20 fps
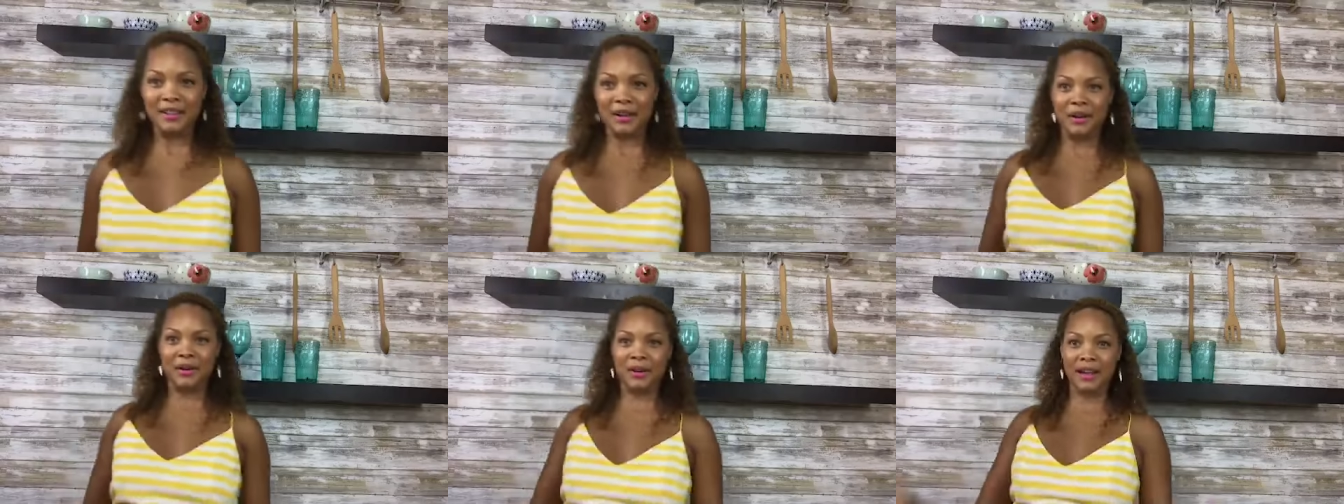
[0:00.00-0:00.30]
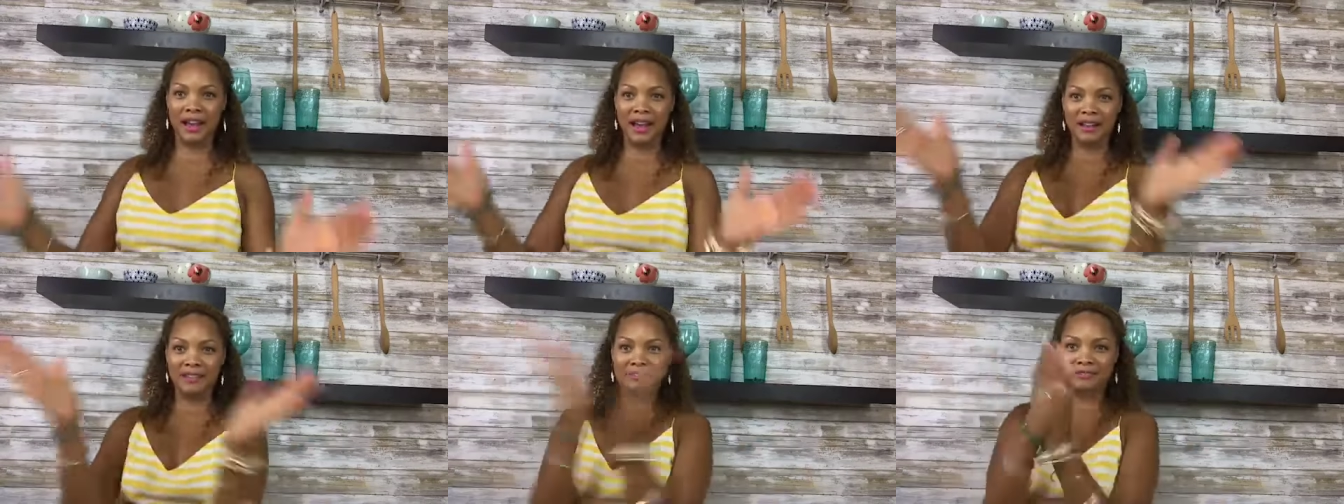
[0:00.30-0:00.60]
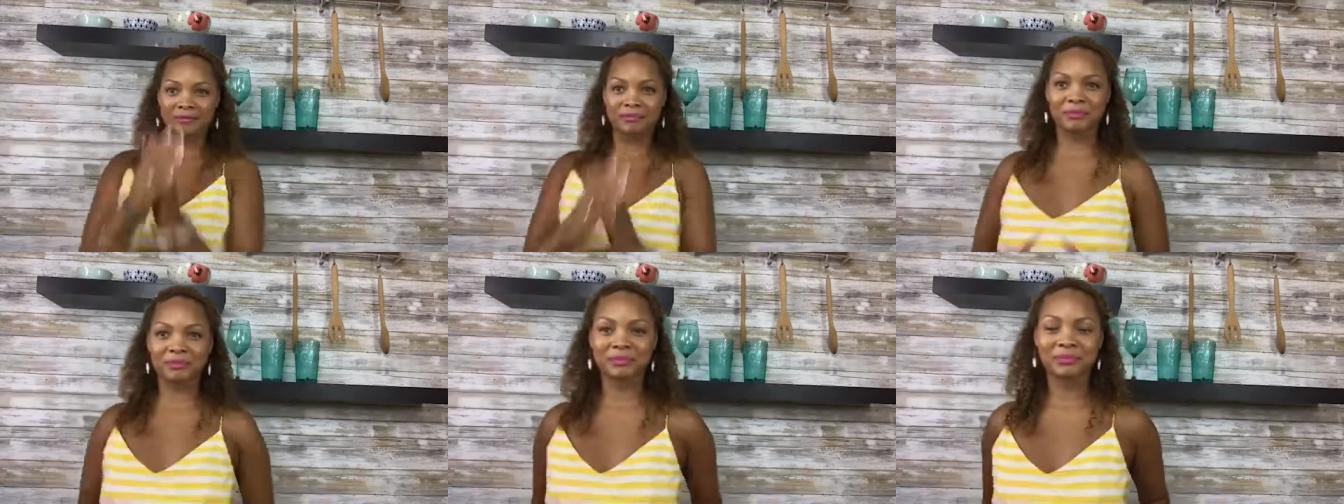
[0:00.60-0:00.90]
Okay.
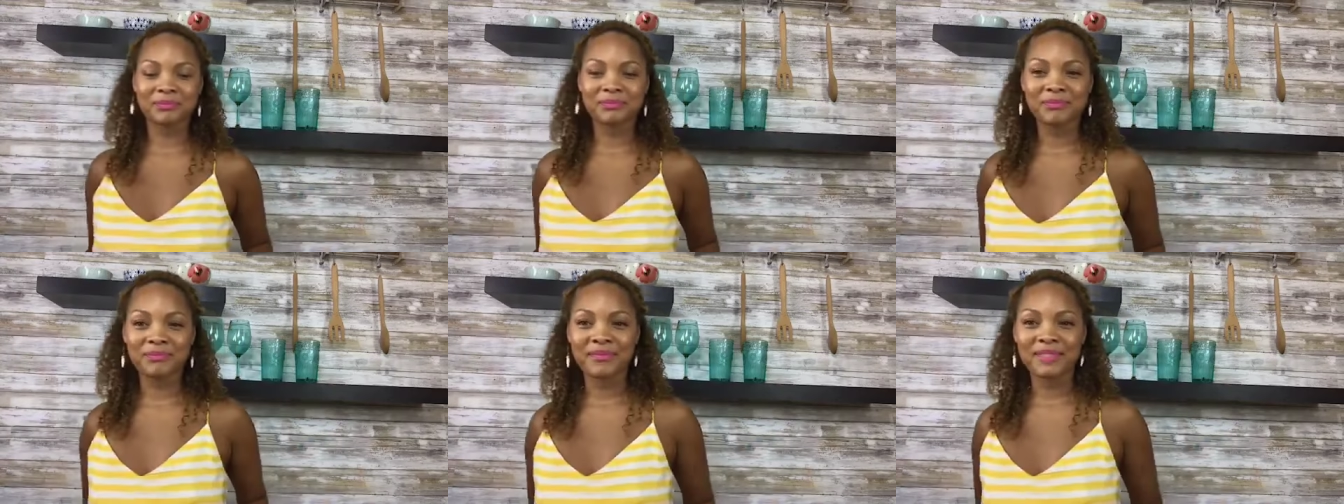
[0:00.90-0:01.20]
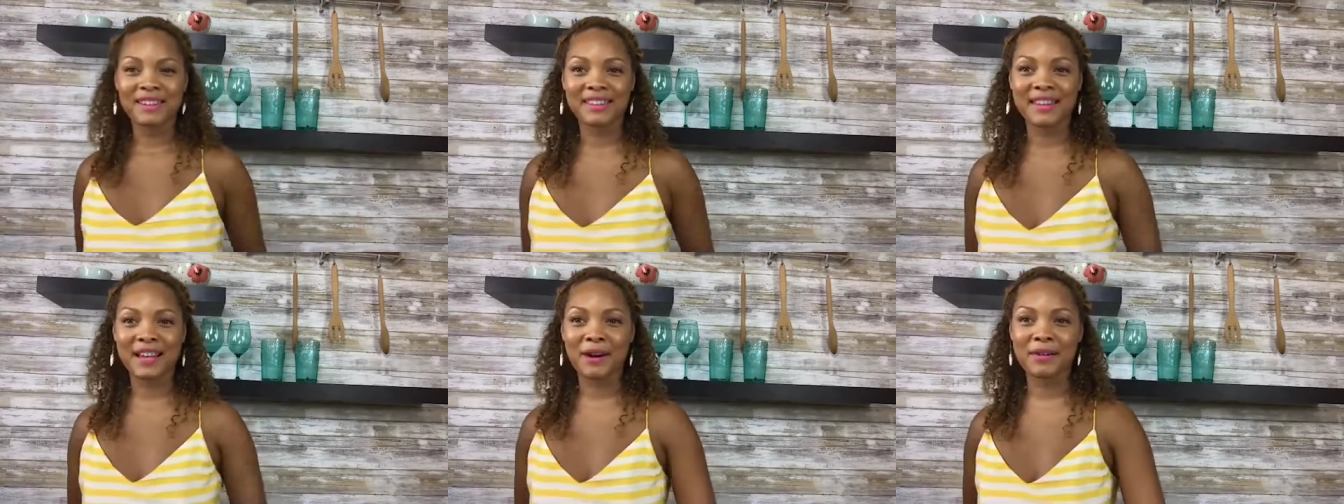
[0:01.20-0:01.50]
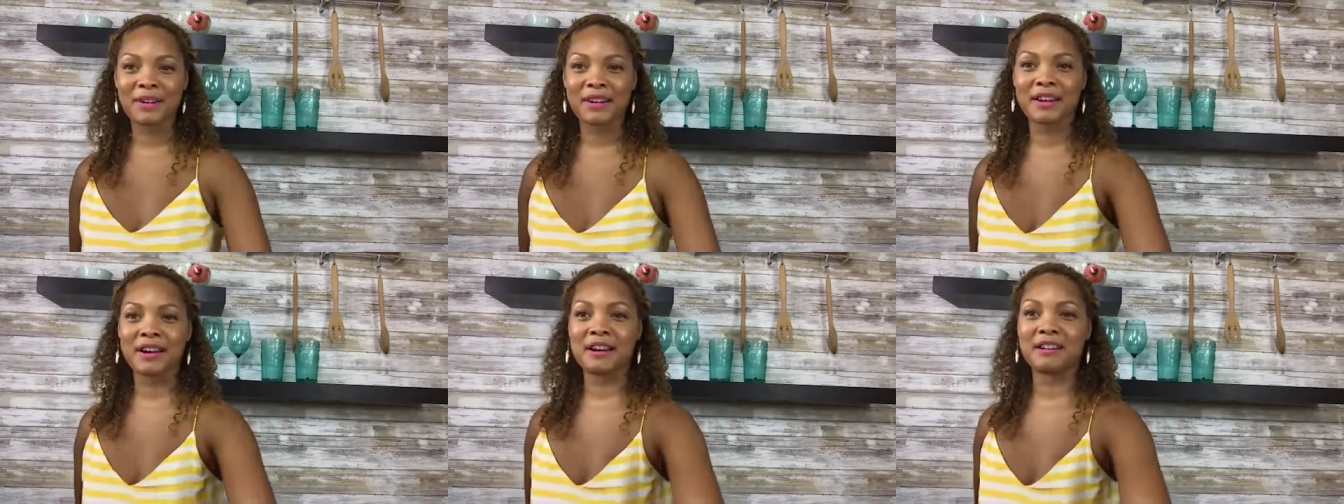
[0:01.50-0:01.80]
There
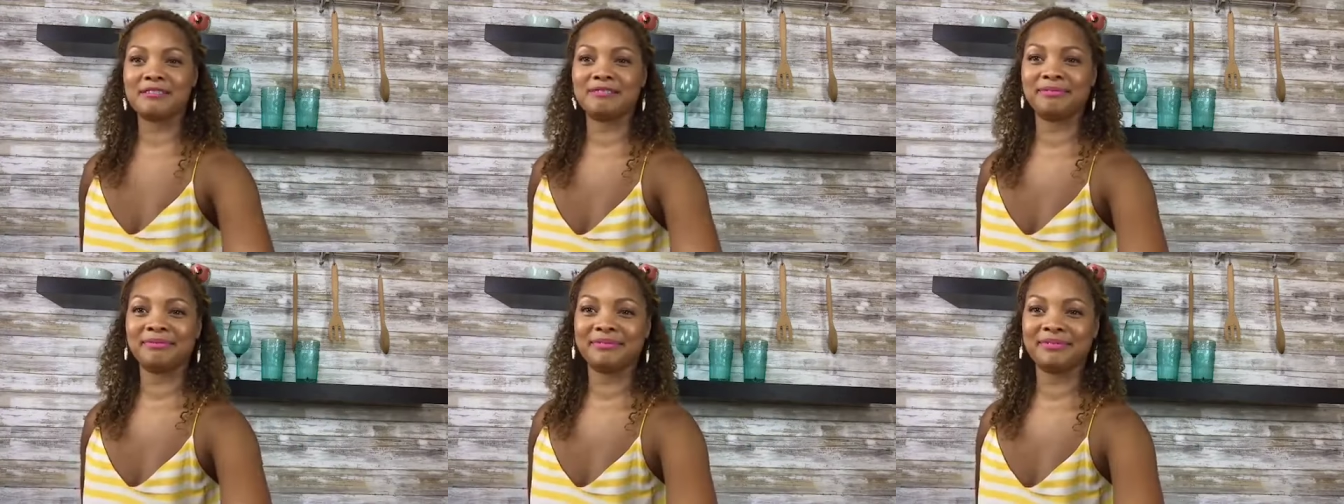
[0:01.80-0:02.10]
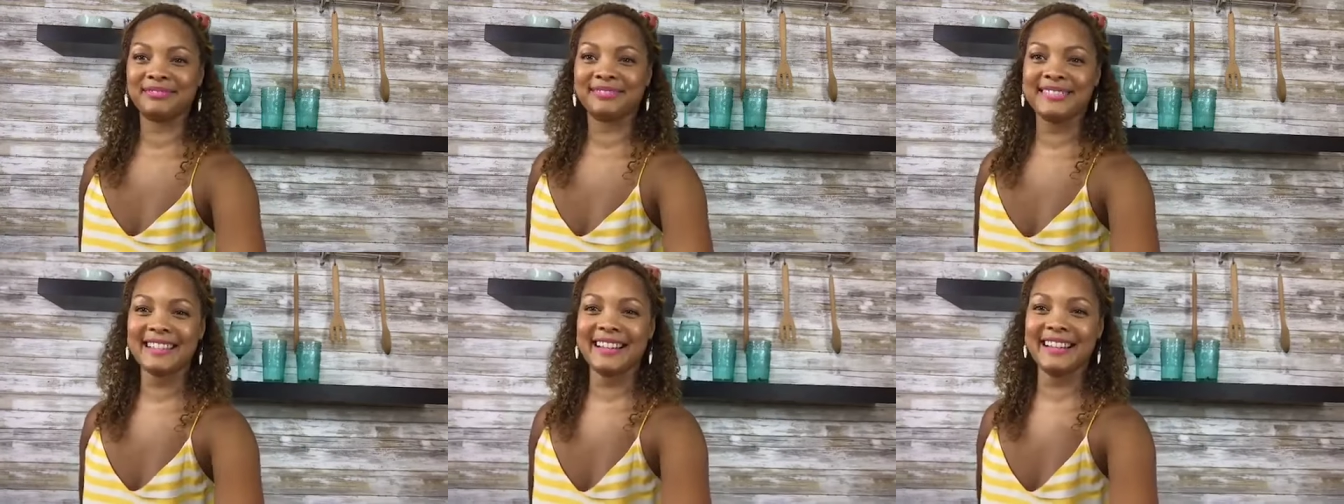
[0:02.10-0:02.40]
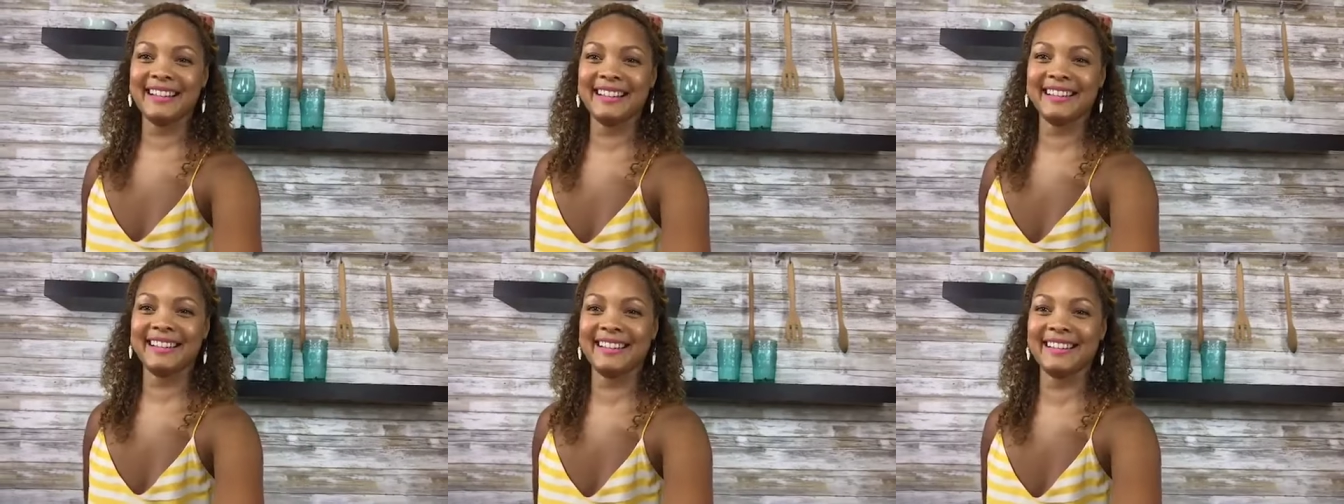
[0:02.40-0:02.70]
we
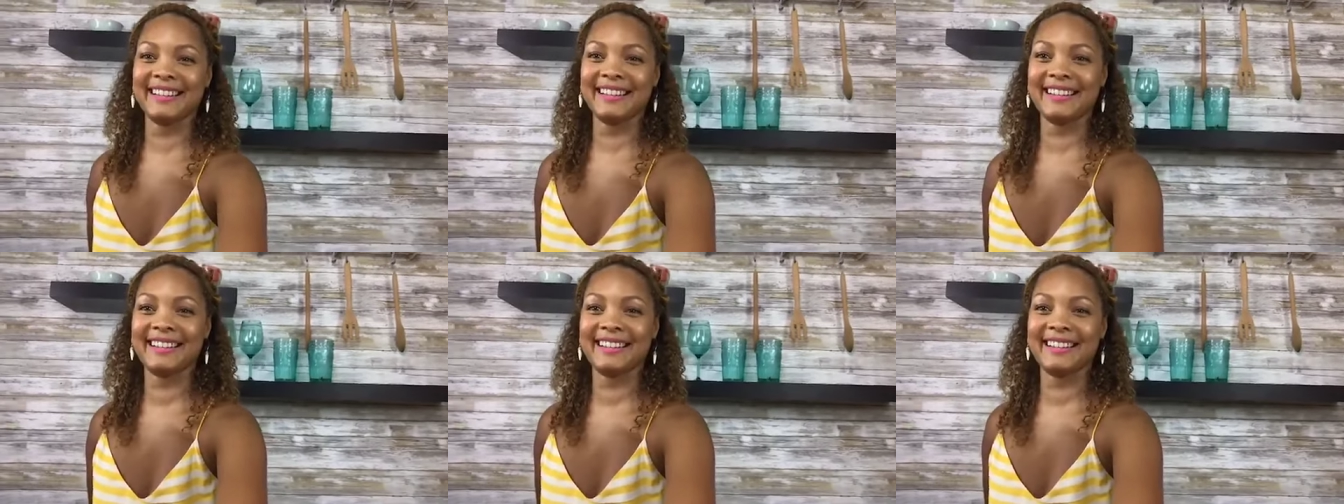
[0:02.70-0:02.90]
go.